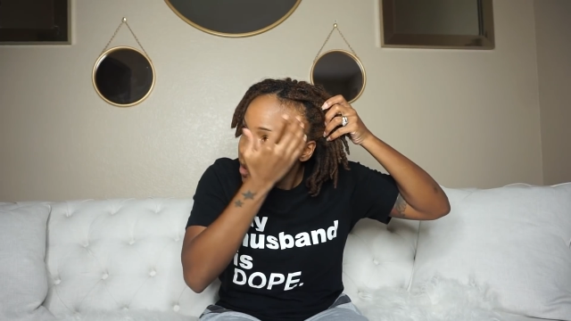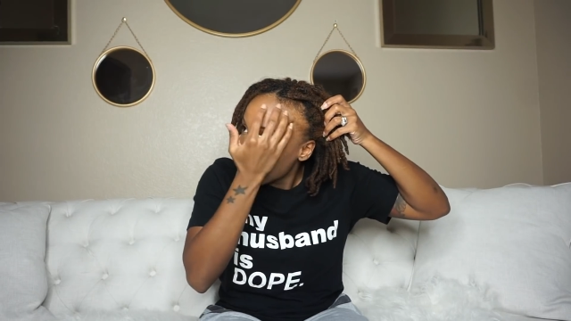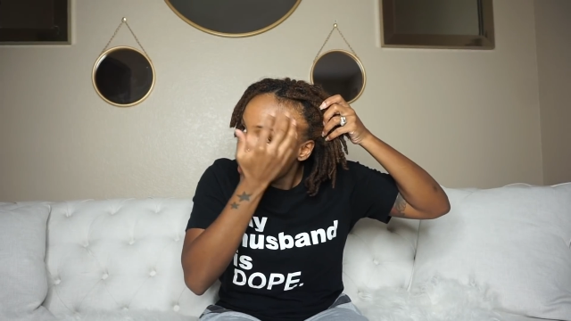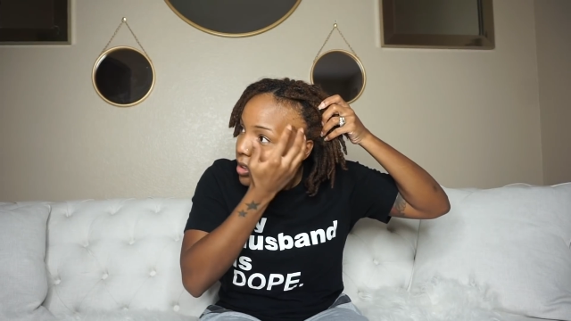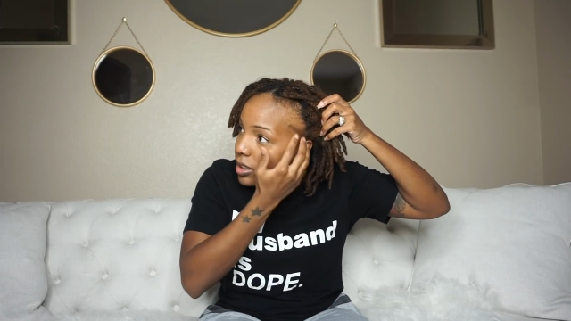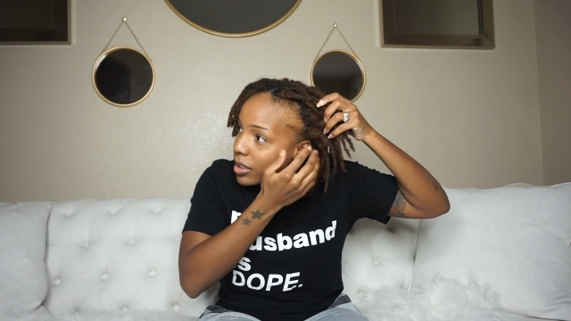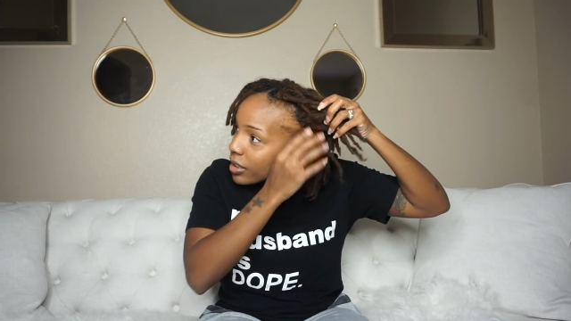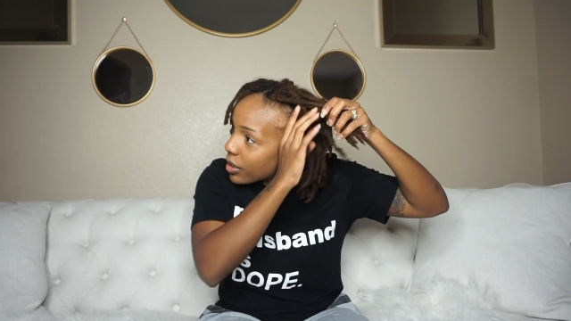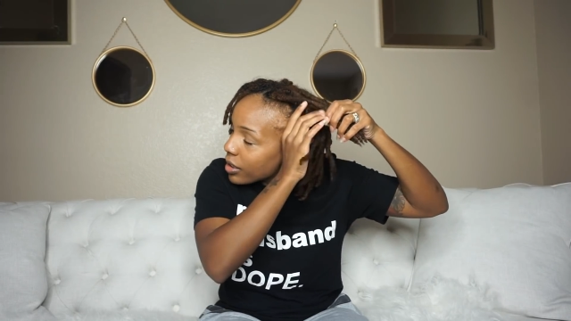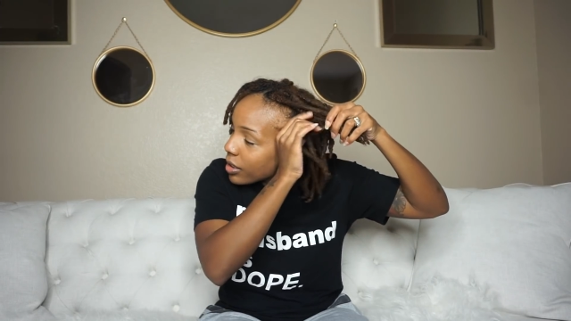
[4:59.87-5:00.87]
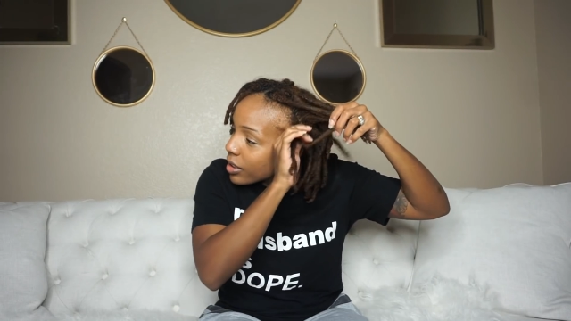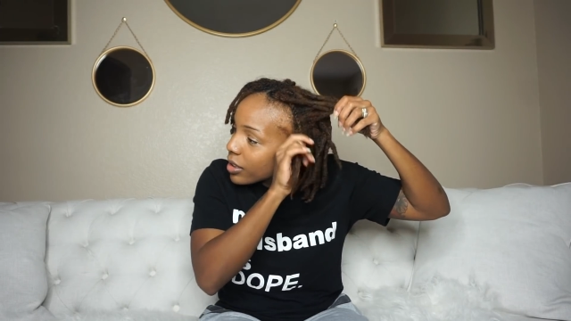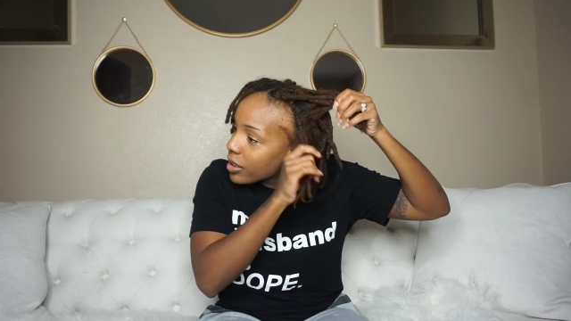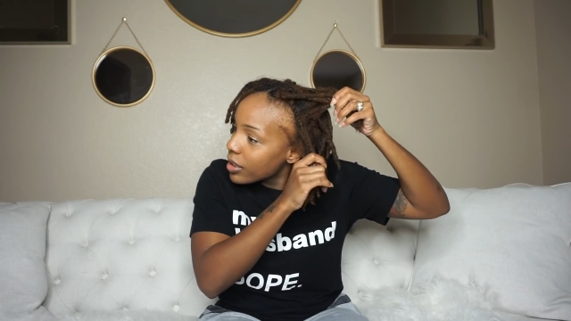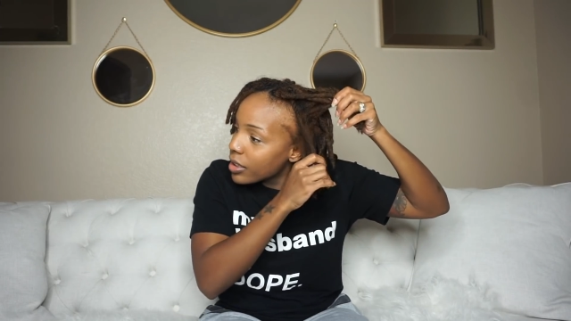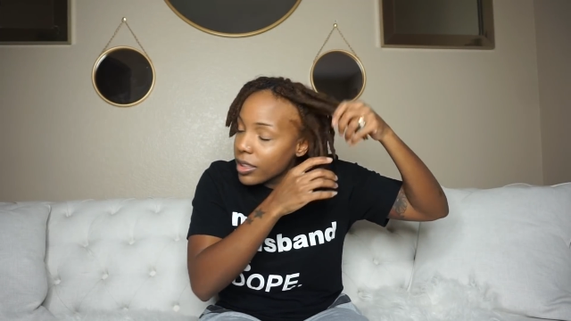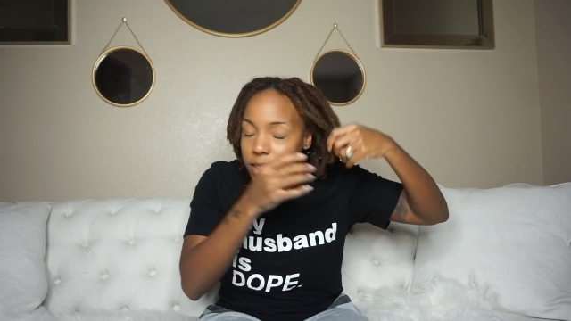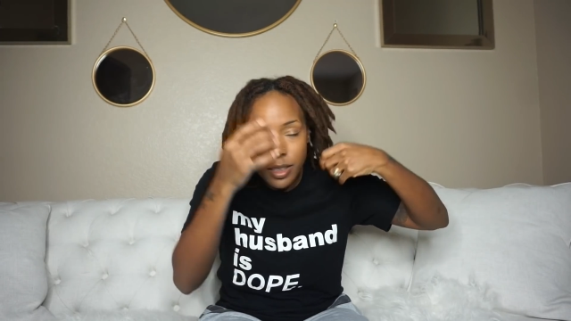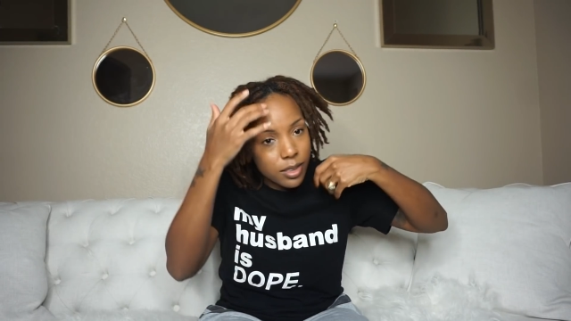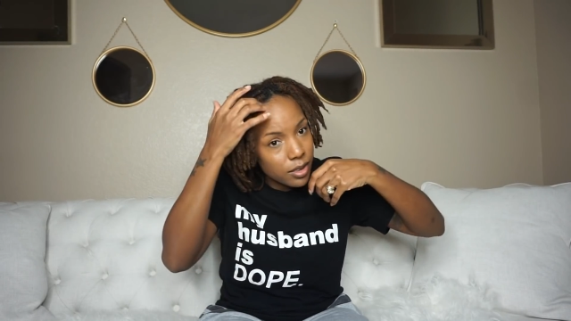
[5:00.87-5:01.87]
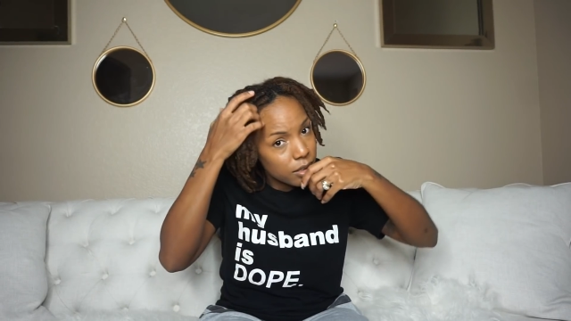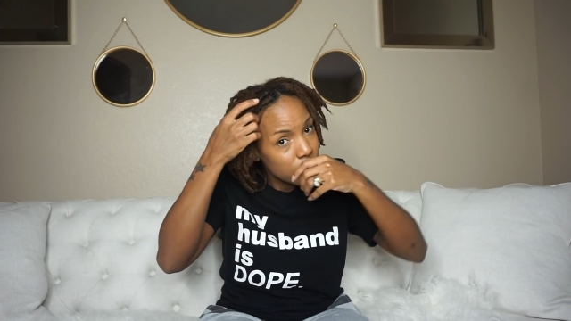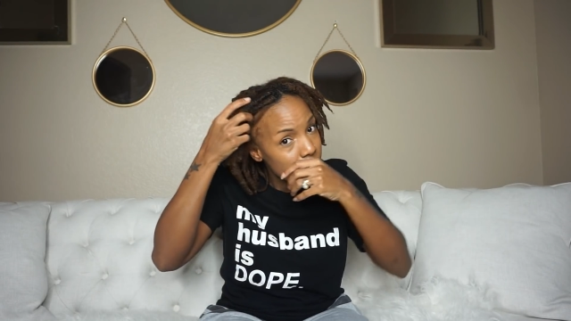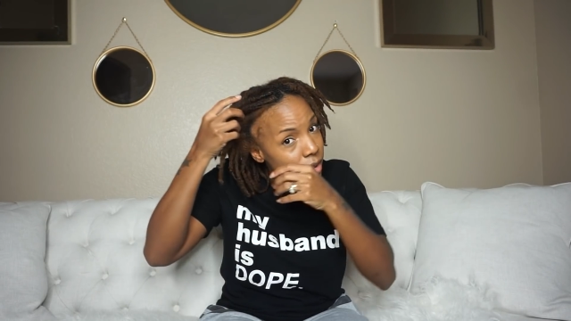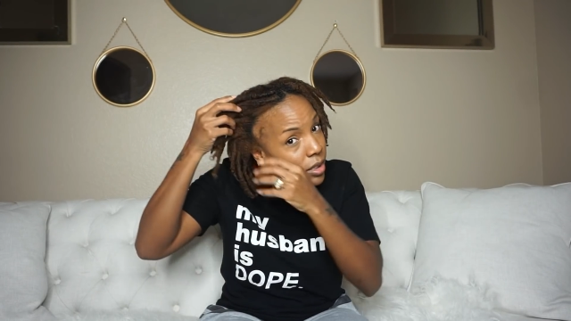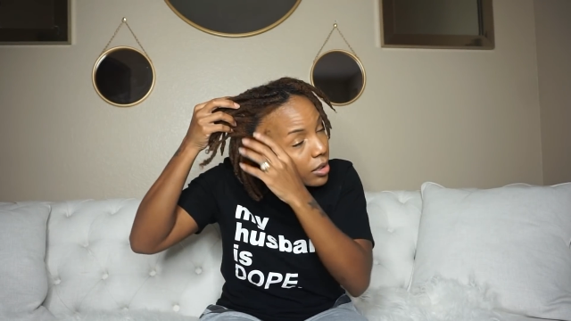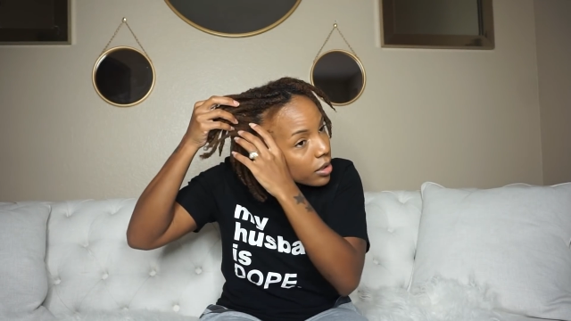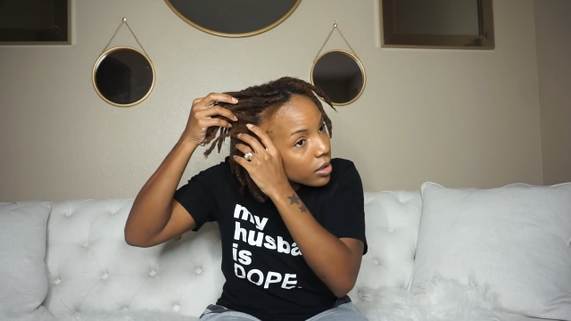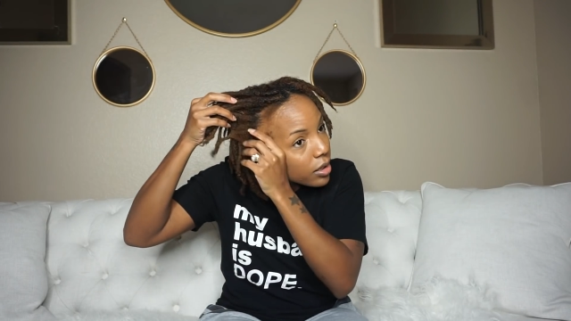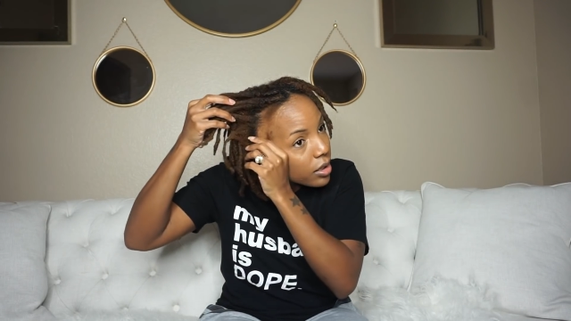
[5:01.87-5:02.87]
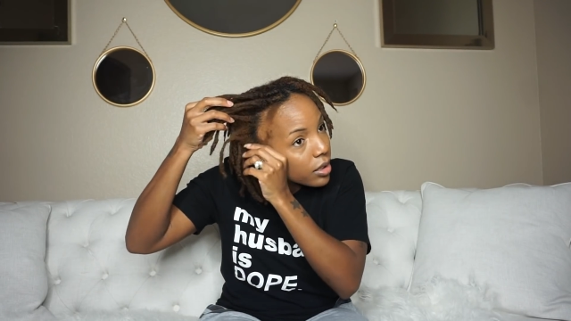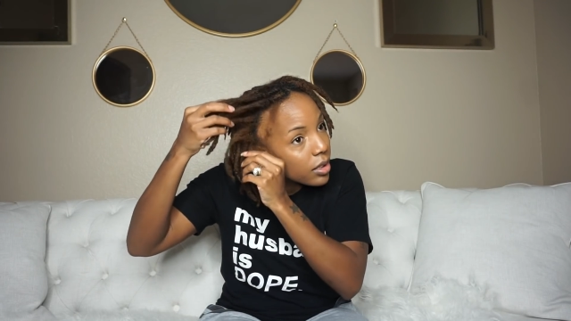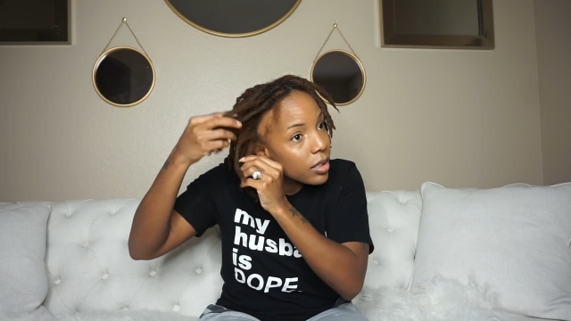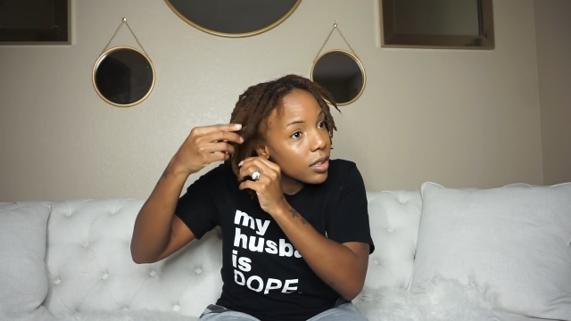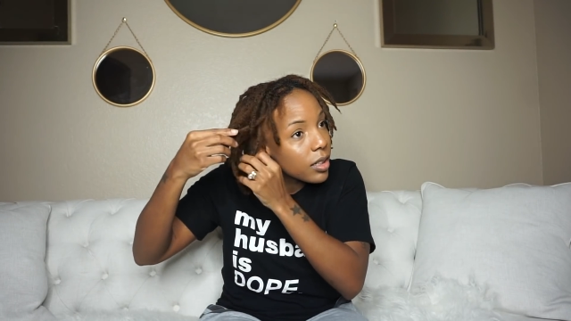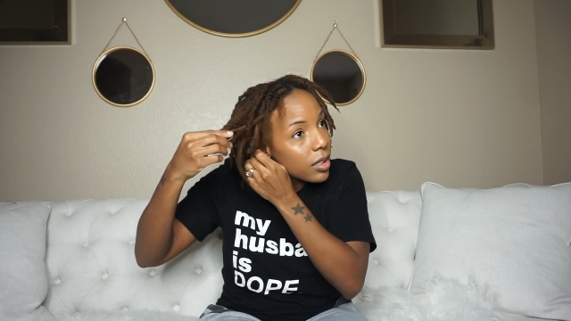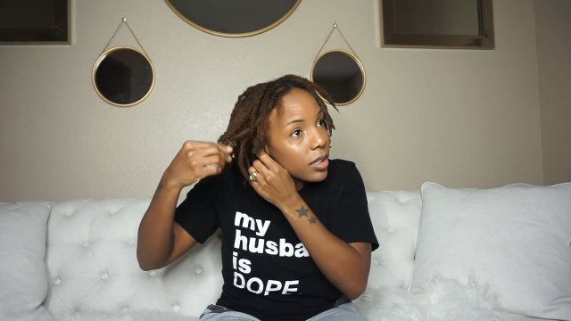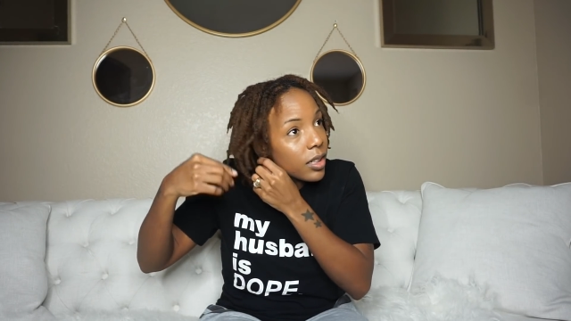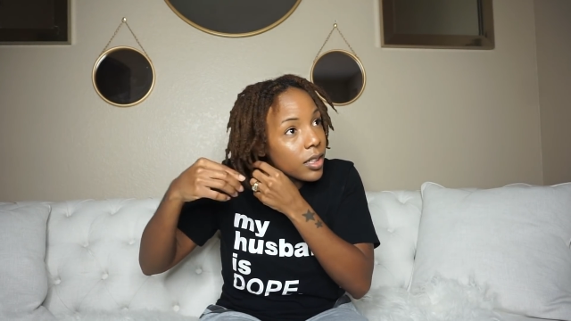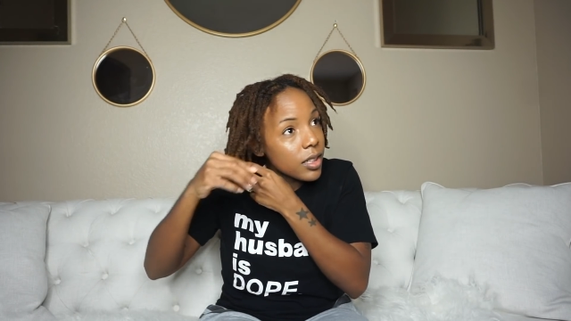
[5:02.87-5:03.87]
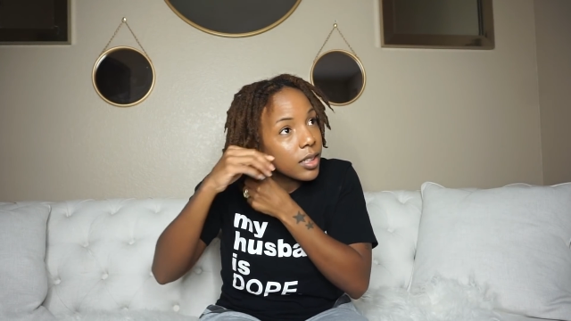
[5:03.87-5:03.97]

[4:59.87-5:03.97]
[no speech]